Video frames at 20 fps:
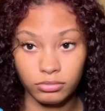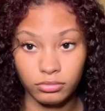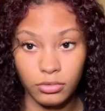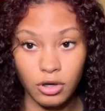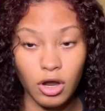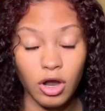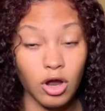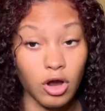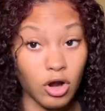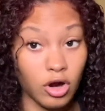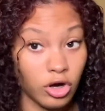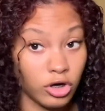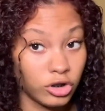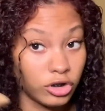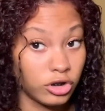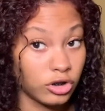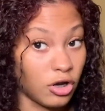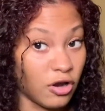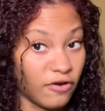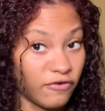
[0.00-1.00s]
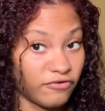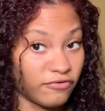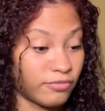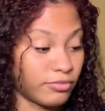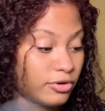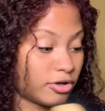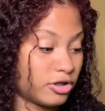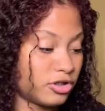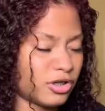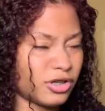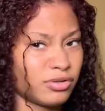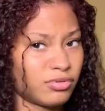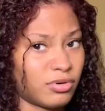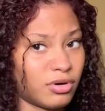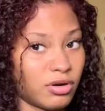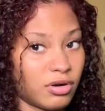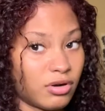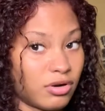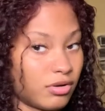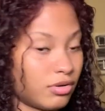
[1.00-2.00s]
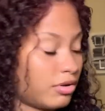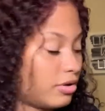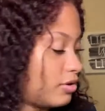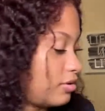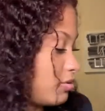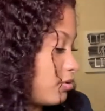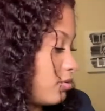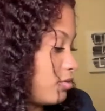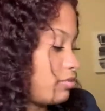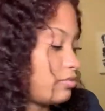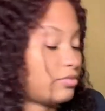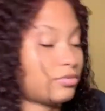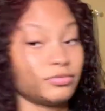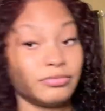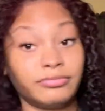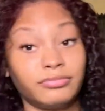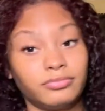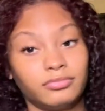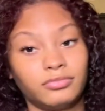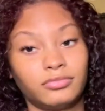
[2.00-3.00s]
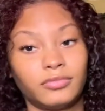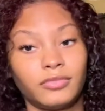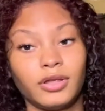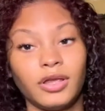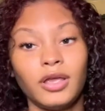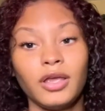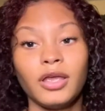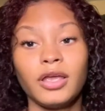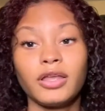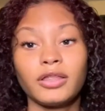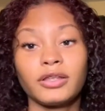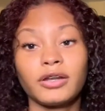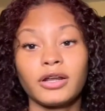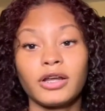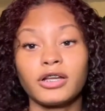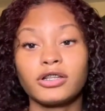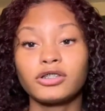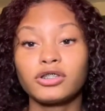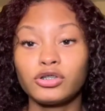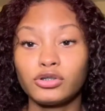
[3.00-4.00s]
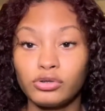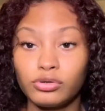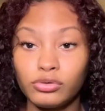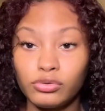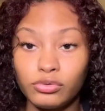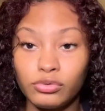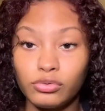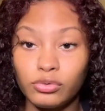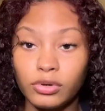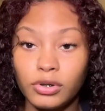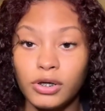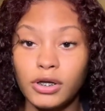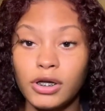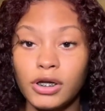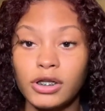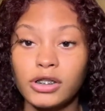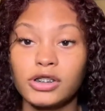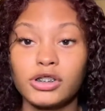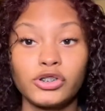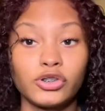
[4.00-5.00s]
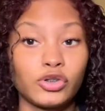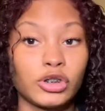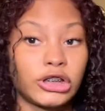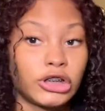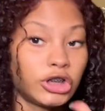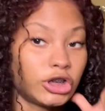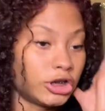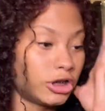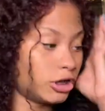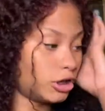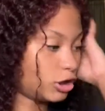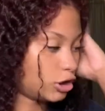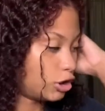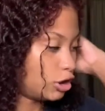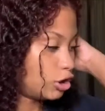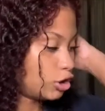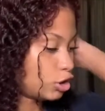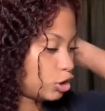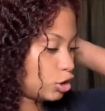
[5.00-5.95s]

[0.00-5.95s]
hard soft brush, that's what I call it. Then I got 2 scrunchies.